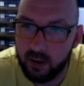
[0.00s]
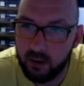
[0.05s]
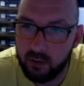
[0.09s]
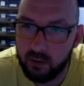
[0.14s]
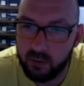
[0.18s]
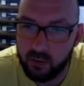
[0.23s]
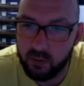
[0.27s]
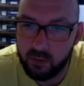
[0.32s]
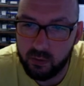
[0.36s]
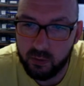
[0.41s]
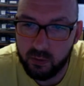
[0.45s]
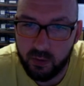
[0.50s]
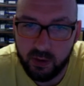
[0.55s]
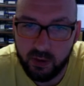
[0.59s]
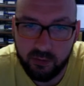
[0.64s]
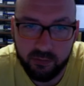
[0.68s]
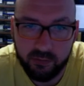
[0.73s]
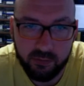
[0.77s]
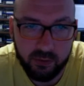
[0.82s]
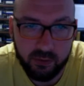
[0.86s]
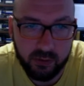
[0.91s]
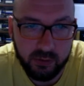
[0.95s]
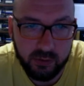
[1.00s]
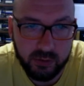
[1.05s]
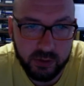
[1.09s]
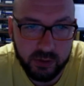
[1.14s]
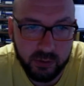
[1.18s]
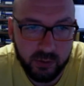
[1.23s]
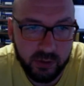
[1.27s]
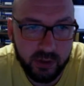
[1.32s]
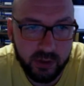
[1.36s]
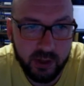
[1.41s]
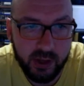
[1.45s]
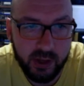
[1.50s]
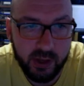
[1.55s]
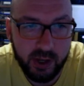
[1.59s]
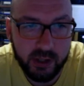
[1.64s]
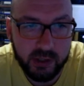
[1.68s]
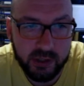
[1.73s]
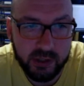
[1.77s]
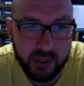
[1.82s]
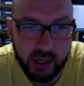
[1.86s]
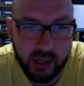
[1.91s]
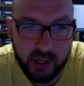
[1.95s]
the way through to when they
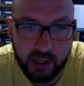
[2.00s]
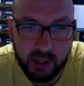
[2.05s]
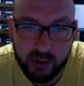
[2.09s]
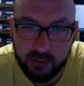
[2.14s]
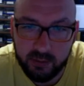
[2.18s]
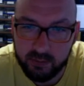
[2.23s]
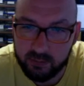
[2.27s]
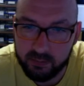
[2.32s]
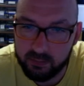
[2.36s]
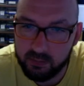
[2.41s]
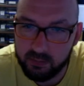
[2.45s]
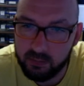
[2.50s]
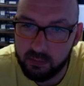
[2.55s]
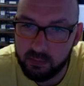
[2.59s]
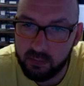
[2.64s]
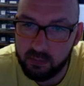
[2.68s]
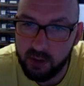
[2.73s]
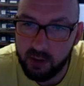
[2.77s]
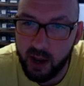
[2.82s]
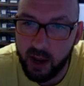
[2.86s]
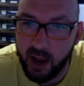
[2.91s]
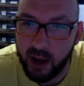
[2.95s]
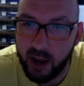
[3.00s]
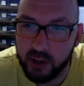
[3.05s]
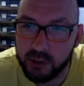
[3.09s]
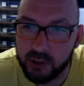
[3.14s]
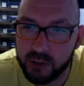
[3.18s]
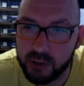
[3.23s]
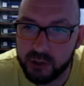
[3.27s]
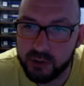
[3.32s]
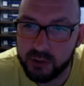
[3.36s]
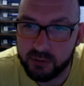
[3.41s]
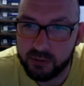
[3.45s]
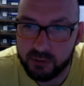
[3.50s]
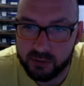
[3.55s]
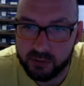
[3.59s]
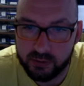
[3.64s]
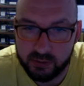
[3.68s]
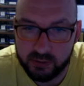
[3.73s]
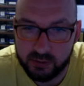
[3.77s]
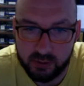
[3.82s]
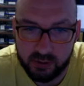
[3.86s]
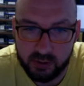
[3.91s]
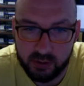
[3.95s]
actually hatch.
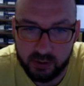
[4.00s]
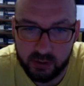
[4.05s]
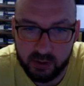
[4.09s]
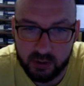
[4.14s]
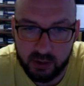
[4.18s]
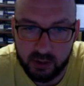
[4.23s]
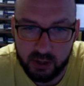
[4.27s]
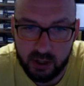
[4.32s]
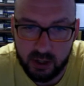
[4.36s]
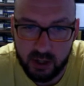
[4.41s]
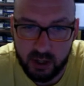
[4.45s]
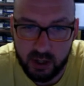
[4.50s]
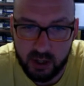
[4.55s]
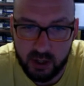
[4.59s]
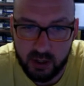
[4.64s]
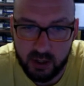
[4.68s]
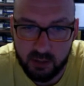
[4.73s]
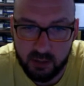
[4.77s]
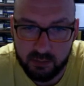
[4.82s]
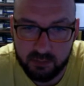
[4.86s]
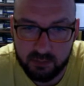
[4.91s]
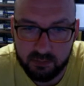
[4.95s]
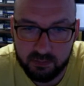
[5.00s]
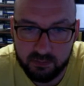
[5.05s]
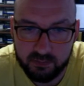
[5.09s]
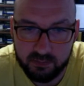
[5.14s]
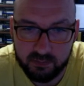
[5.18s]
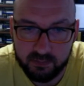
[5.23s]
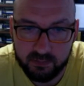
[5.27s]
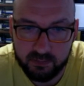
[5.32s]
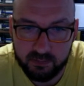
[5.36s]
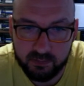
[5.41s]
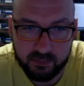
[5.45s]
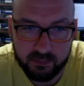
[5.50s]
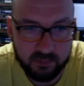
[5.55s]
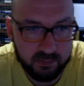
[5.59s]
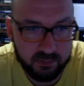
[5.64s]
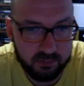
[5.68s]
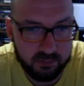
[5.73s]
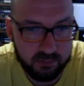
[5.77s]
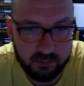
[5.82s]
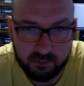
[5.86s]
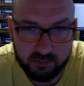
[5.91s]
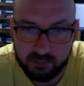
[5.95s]

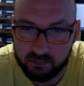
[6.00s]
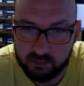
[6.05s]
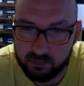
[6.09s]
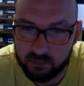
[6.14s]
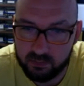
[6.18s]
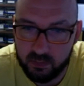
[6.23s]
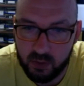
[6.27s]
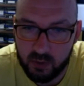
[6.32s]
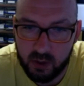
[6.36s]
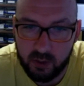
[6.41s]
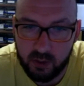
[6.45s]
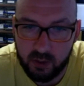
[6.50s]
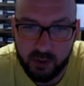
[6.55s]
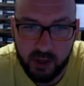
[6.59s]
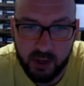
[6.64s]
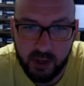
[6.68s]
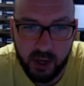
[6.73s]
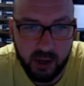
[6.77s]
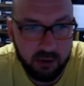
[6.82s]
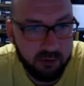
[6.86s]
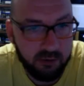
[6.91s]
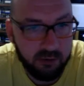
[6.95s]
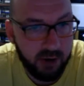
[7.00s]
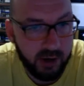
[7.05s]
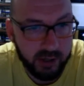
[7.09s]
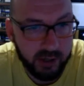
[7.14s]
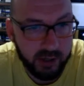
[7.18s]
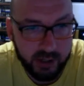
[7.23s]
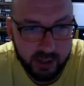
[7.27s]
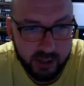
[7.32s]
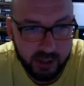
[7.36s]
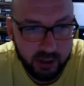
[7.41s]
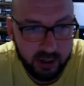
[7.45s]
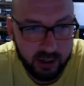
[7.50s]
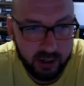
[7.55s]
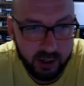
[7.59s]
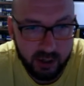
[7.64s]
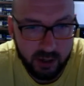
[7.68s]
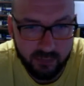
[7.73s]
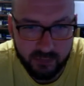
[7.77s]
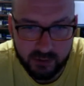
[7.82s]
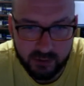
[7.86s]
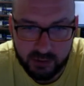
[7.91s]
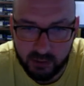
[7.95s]
Yeah, great. And then I
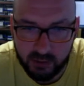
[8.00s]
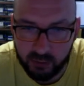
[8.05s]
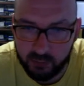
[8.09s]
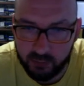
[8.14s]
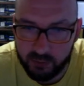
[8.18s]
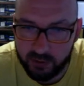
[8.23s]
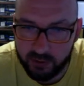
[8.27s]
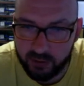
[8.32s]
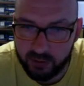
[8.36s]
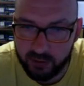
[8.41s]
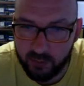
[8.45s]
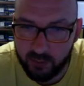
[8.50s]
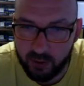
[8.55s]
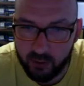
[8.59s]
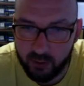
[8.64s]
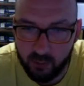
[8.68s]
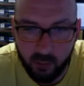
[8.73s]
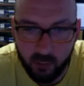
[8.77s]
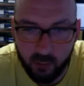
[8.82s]
love this little bit at the bottom